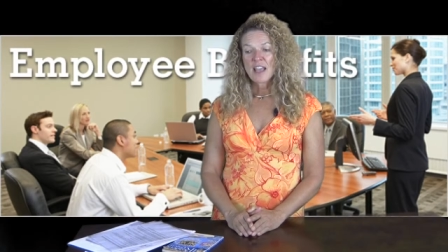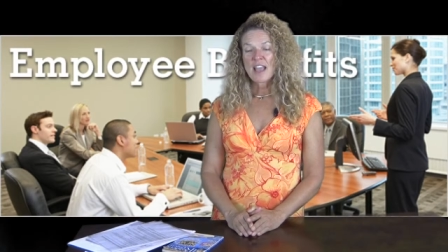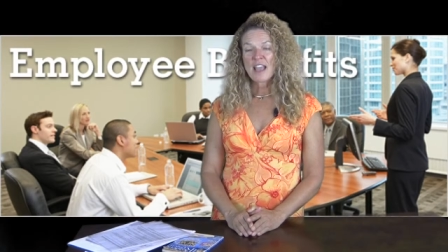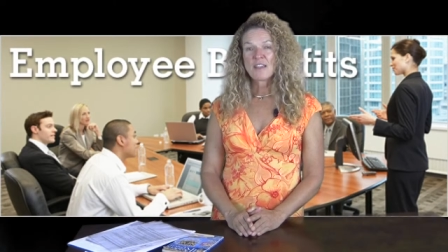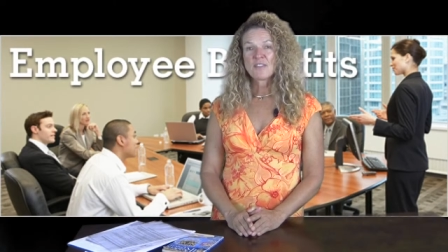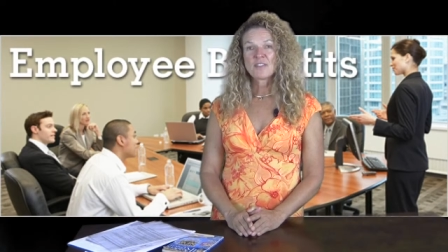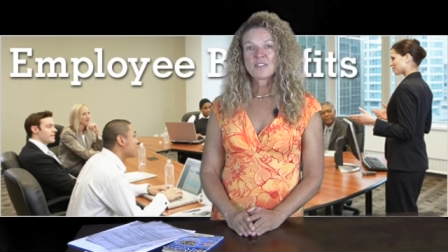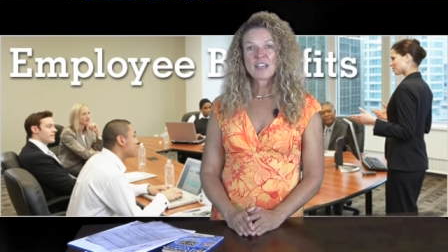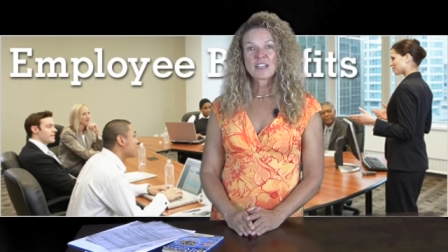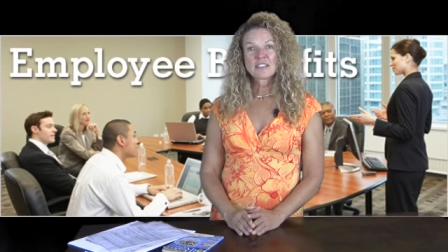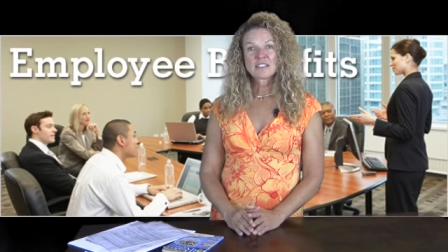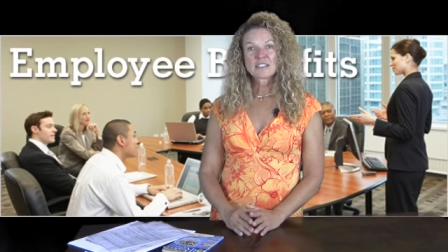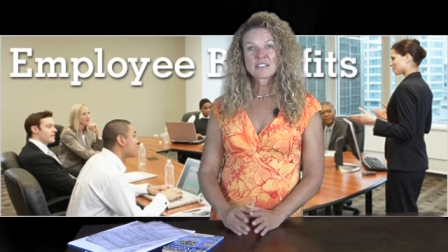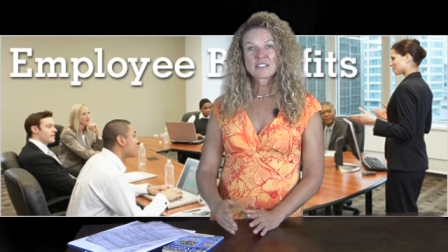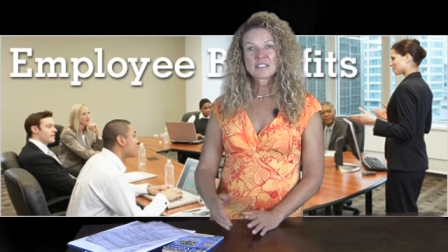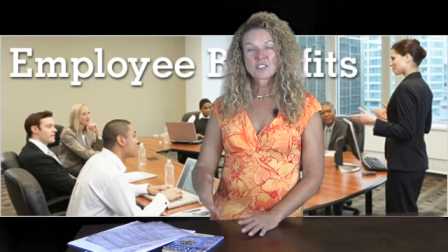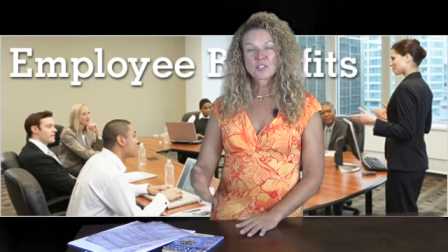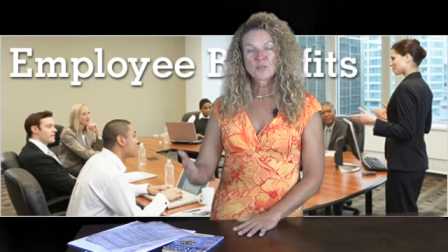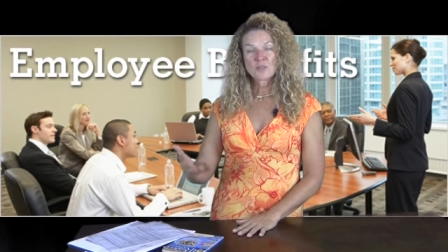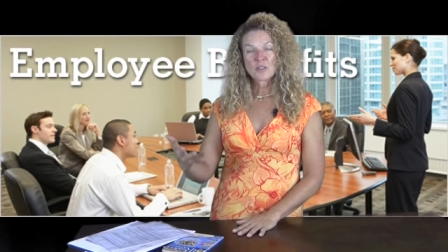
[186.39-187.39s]
And
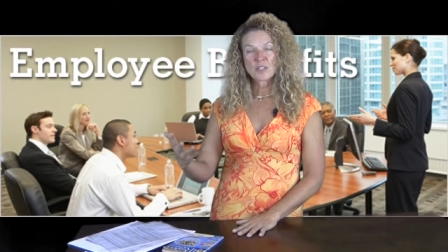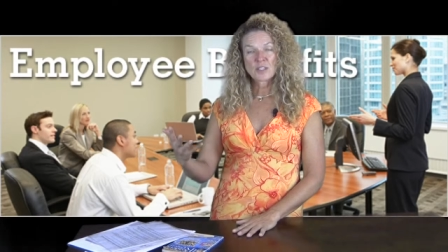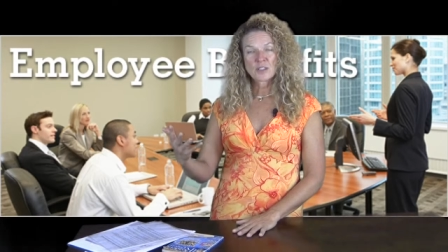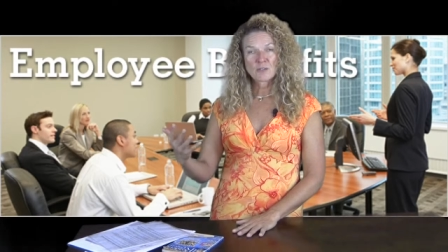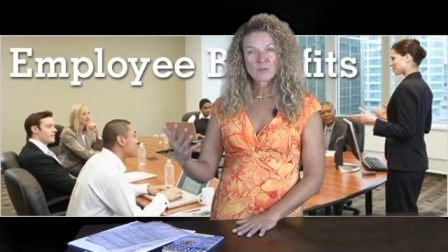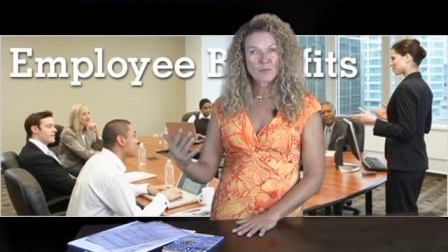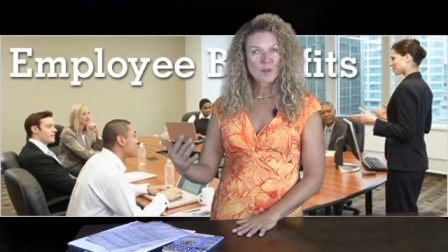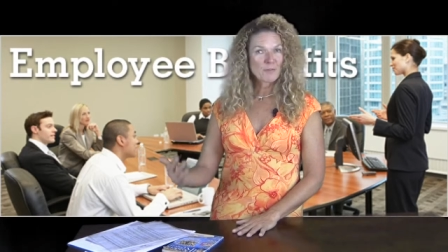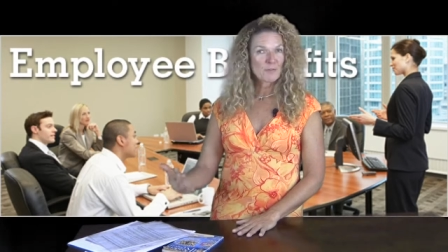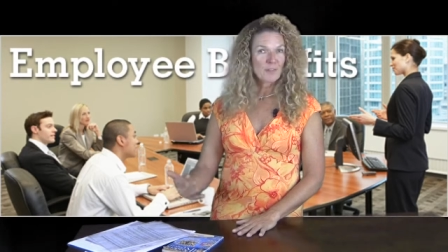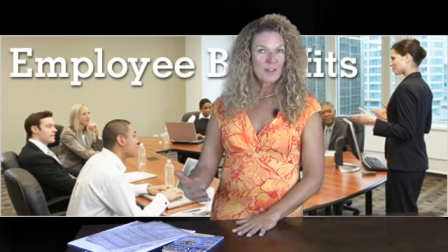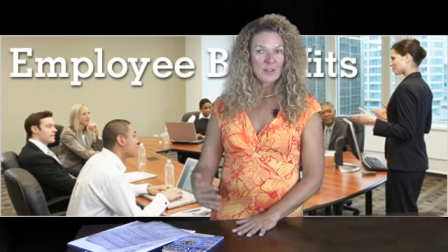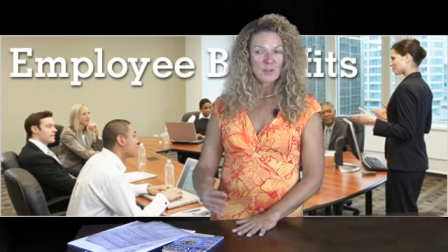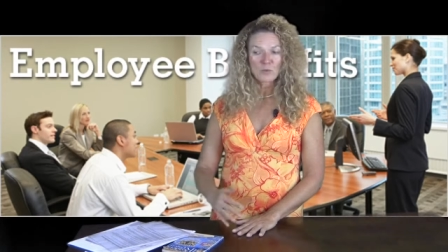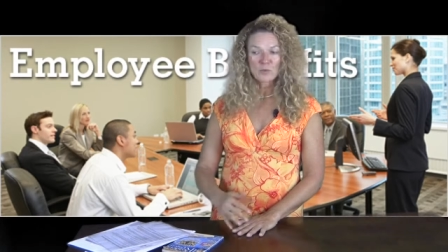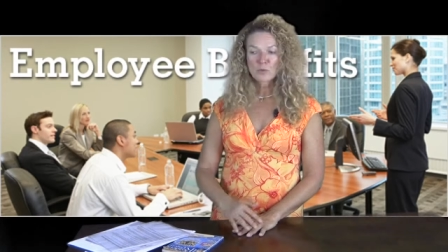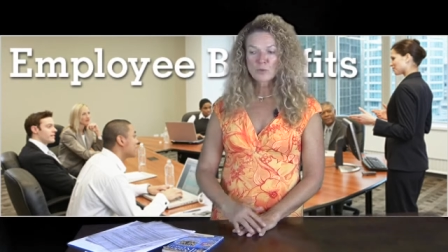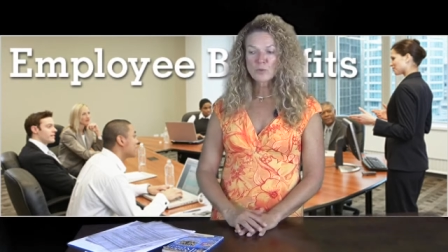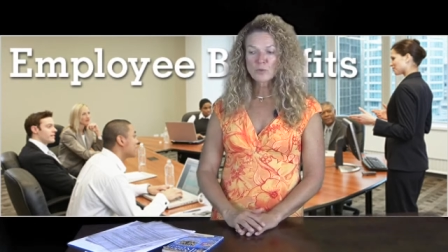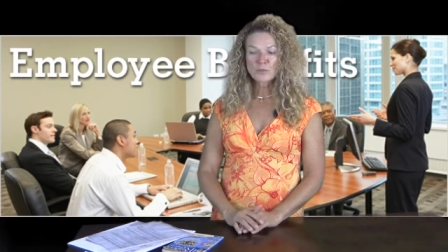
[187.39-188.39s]
thanks to the red
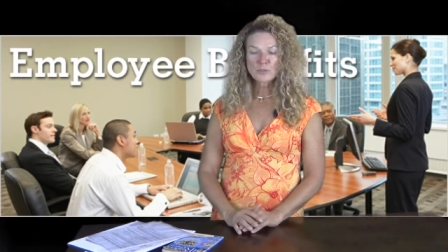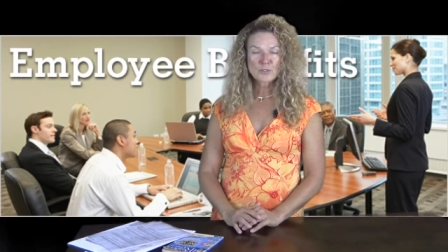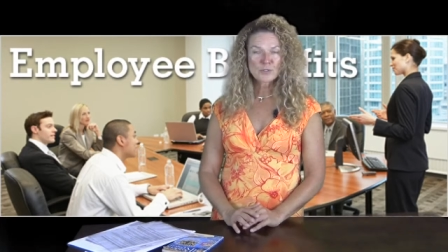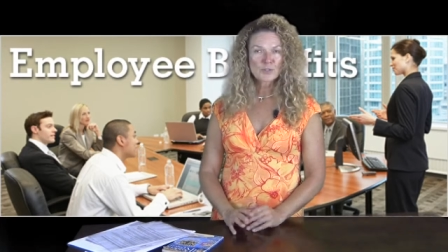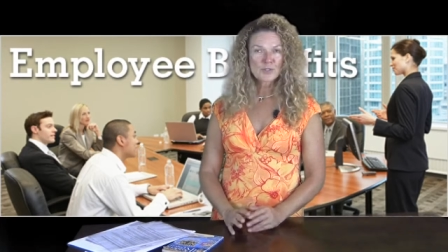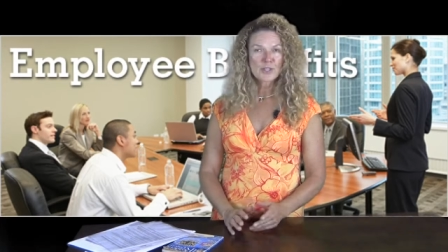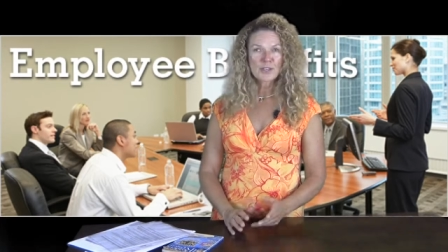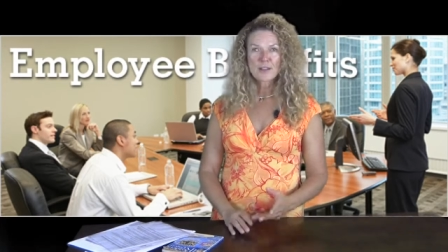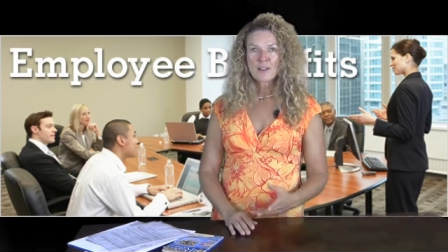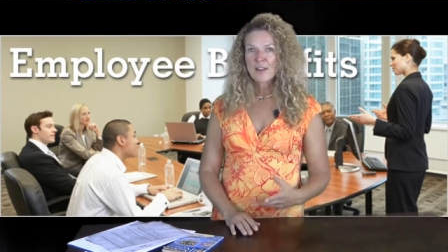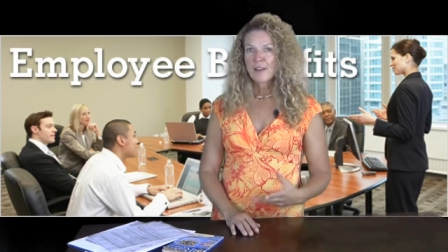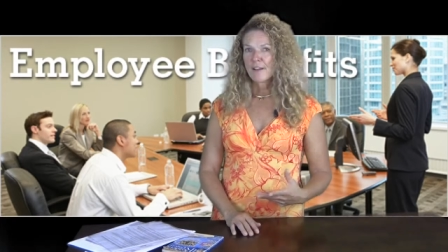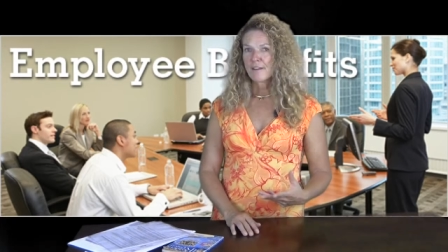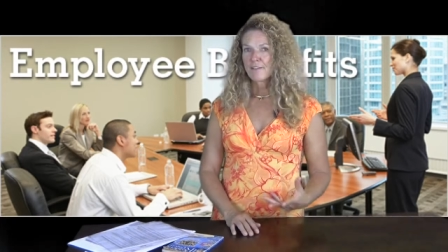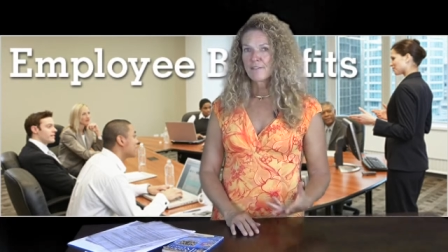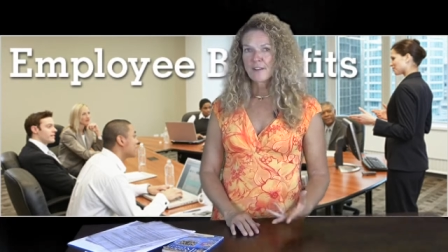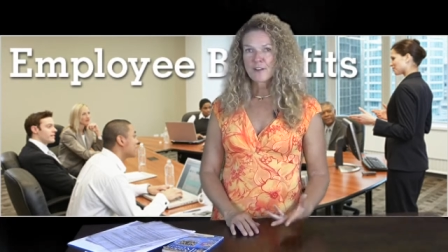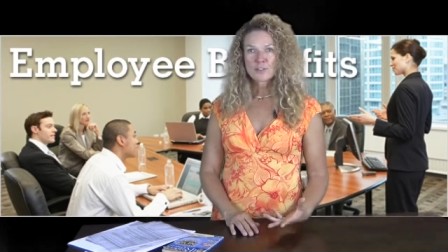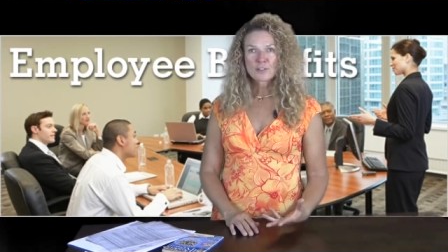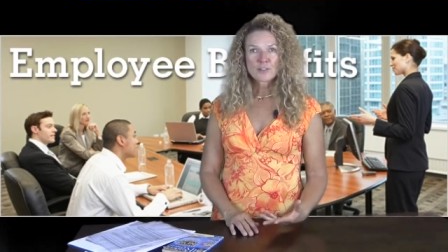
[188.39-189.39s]
flag rules or the
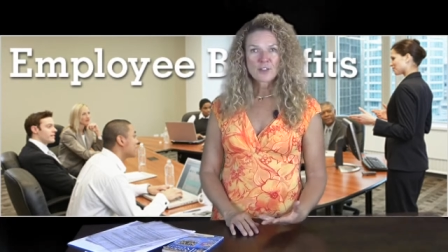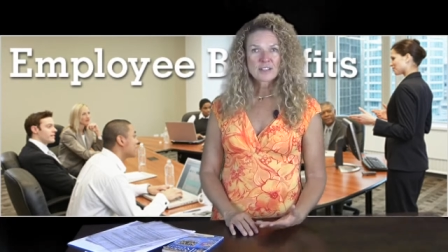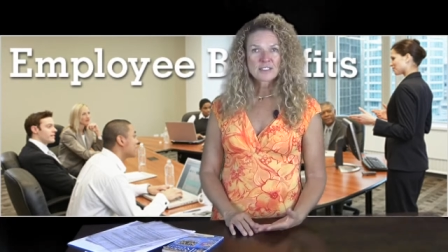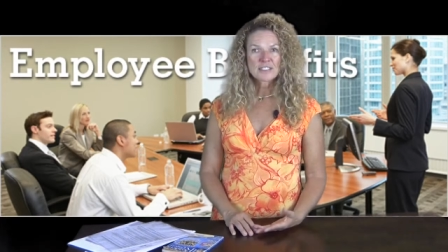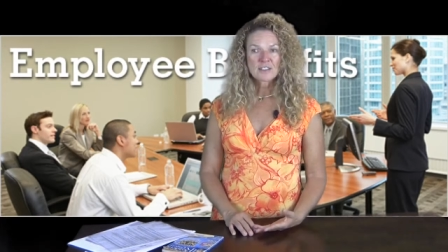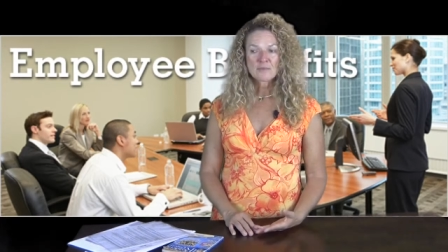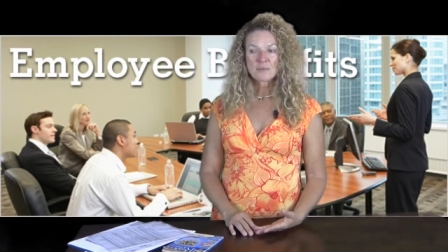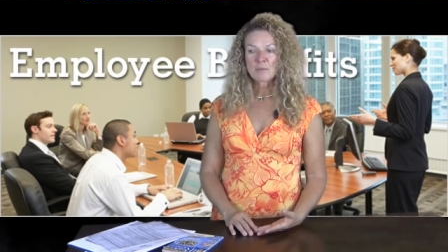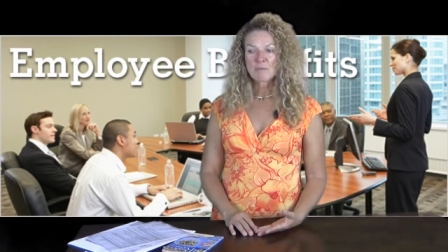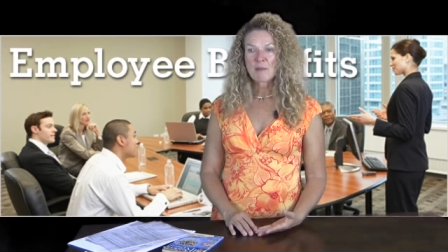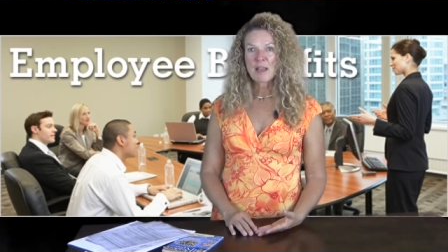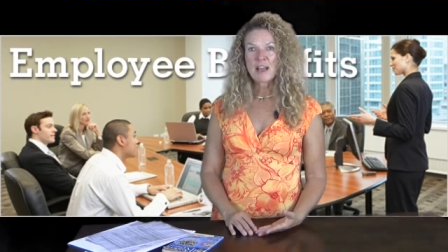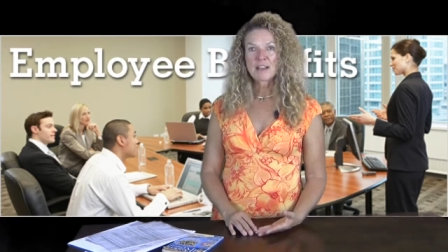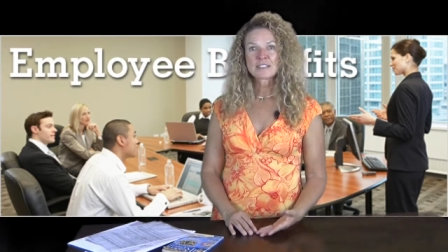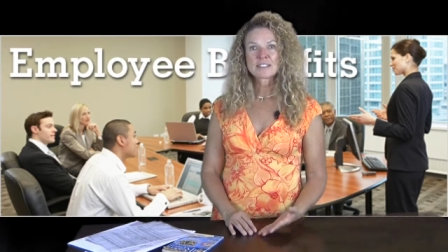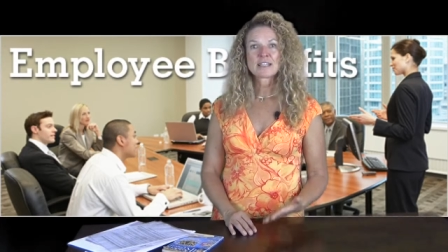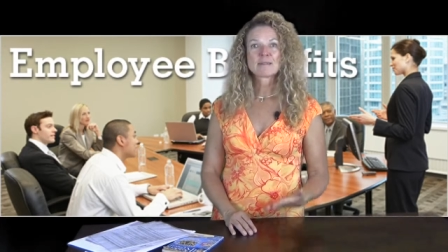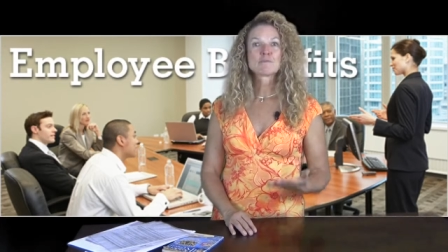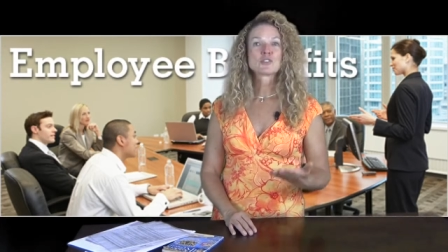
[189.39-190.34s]
federal laws that have been passed,